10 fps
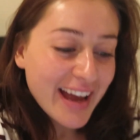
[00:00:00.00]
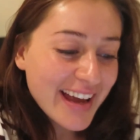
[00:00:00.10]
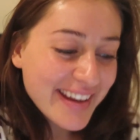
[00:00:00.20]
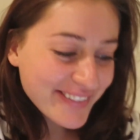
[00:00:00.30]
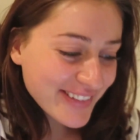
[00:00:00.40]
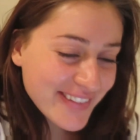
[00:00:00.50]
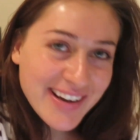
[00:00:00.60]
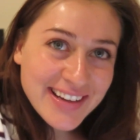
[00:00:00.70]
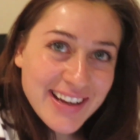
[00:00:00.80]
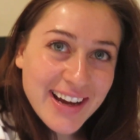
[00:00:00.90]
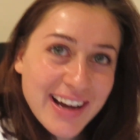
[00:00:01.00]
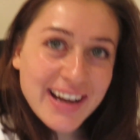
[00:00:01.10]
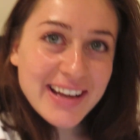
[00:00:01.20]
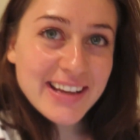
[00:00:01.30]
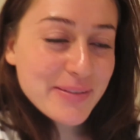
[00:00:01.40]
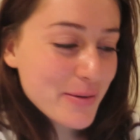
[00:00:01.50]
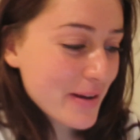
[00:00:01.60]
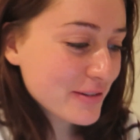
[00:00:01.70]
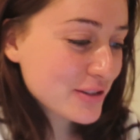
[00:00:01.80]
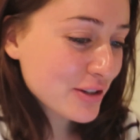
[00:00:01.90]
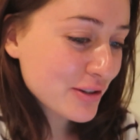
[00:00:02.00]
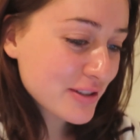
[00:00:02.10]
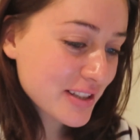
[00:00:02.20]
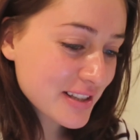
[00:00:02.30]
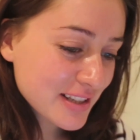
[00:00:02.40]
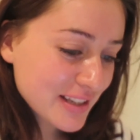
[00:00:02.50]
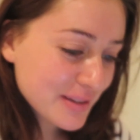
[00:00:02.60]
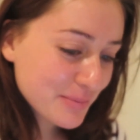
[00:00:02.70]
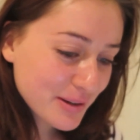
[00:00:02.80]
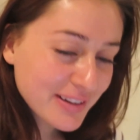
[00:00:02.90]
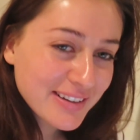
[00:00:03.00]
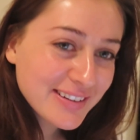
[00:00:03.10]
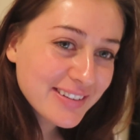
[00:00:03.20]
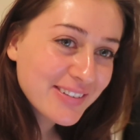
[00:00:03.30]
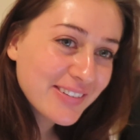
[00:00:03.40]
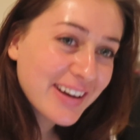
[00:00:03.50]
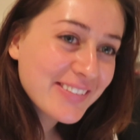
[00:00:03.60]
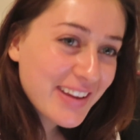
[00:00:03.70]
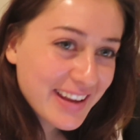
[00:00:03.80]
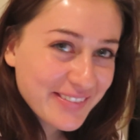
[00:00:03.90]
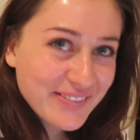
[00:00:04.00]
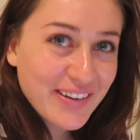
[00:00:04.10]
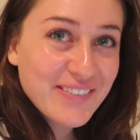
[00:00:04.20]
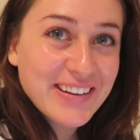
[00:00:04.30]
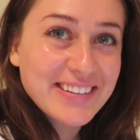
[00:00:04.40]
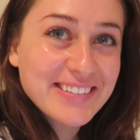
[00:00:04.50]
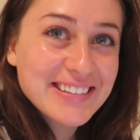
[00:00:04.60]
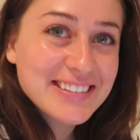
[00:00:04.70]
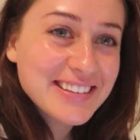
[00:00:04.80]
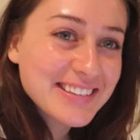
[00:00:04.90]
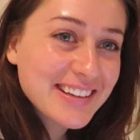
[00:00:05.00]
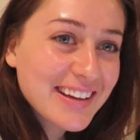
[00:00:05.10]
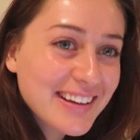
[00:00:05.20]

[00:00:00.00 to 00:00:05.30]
Hey everyone, I am about to go to sleep. Why are you making puppy noises?